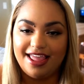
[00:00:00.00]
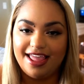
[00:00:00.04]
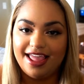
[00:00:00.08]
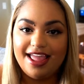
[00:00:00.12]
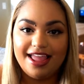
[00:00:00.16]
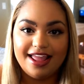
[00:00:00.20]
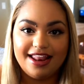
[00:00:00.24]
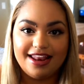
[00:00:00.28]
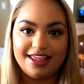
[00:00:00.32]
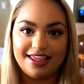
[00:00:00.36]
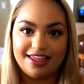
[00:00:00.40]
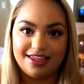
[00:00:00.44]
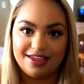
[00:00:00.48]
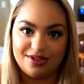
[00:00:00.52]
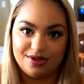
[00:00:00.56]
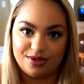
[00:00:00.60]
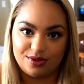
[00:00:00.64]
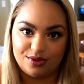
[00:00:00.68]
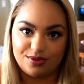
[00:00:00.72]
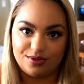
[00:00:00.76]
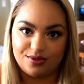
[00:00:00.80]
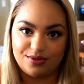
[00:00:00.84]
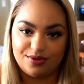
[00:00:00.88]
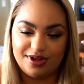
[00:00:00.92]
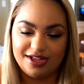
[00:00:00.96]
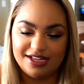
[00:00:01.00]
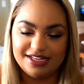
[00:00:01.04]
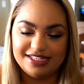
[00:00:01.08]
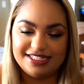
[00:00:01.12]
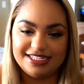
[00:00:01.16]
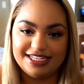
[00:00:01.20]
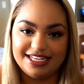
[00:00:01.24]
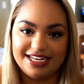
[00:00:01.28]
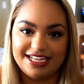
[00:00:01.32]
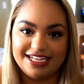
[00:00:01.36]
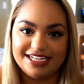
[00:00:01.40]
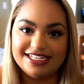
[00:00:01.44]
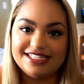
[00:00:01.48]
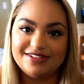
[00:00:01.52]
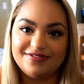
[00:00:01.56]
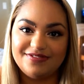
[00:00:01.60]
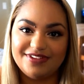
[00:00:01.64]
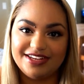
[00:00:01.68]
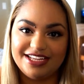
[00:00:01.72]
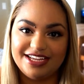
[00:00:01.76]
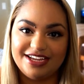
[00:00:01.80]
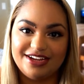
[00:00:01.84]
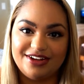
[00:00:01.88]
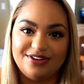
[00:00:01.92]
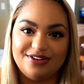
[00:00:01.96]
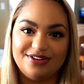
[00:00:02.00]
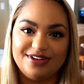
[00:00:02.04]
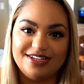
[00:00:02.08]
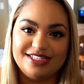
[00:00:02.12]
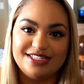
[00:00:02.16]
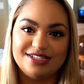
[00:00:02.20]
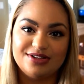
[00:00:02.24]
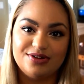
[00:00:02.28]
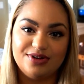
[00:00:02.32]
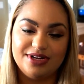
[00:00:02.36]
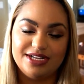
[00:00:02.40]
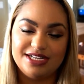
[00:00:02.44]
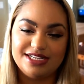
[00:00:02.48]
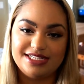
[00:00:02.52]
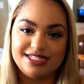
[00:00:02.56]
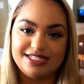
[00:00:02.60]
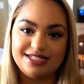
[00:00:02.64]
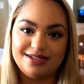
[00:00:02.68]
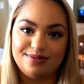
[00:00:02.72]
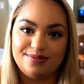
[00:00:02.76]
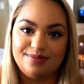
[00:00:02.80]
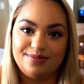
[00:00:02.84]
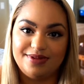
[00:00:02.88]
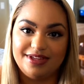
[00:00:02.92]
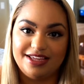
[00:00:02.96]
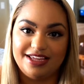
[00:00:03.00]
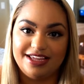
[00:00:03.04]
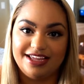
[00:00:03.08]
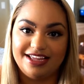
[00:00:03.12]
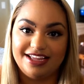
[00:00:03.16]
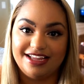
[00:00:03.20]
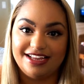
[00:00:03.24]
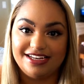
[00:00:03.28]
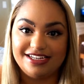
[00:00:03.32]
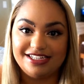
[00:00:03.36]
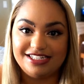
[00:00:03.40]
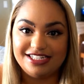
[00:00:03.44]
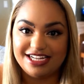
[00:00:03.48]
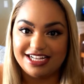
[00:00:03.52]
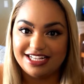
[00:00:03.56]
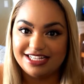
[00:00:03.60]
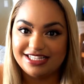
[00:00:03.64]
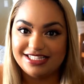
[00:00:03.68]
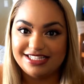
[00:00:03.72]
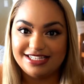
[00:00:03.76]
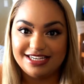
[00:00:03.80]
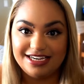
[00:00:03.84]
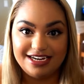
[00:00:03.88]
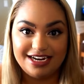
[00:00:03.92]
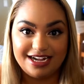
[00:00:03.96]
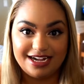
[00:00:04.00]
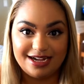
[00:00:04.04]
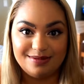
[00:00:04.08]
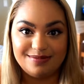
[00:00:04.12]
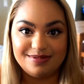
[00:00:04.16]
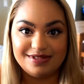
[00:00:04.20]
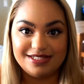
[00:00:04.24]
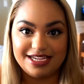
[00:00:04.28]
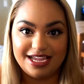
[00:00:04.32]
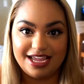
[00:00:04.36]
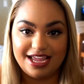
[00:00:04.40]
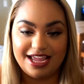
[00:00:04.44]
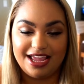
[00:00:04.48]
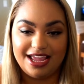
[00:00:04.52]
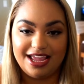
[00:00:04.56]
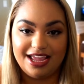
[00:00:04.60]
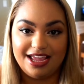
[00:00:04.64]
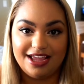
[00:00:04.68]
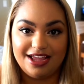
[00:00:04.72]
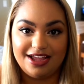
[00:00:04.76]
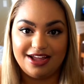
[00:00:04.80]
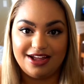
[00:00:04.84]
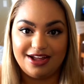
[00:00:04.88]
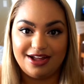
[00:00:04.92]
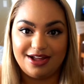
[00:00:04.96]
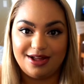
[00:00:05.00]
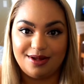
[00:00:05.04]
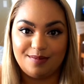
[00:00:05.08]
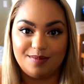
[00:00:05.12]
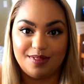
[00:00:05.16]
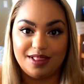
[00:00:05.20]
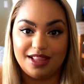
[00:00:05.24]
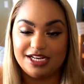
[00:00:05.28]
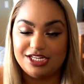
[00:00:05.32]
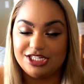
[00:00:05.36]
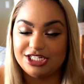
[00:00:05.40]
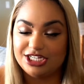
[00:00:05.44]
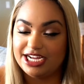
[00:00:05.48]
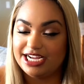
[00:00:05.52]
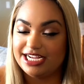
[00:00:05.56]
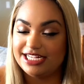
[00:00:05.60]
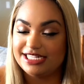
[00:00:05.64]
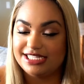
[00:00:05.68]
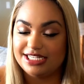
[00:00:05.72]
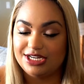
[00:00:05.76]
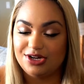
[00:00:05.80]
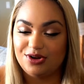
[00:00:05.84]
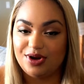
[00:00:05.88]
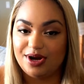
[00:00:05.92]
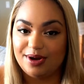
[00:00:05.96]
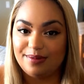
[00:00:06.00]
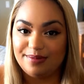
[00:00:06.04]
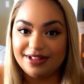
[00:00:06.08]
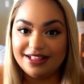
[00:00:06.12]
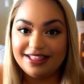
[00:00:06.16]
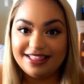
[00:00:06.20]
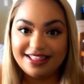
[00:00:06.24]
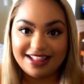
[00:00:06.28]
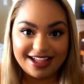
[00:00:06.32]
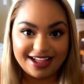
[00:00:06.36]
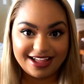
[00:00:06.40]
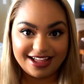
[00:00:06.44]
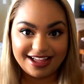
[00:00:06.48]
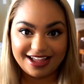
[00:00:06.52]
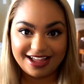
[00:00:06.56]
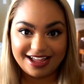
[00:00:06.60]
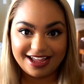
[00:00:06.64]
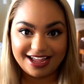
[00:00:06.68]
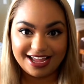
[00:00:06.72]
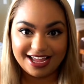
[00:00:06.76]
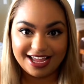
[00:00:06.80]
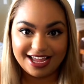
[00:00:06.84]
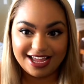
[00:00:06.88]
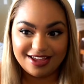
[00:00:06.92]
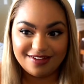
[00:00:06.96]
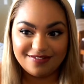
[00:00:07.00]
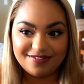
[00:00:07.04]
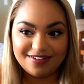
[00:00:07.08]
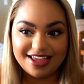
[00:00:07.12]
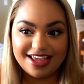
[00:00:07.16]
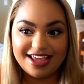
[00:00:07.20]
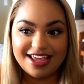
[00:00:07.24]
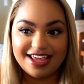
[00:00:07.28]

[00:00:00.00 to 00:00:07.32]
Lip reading: anywho, today's video is going to be just an update, let you guys know I'm alive,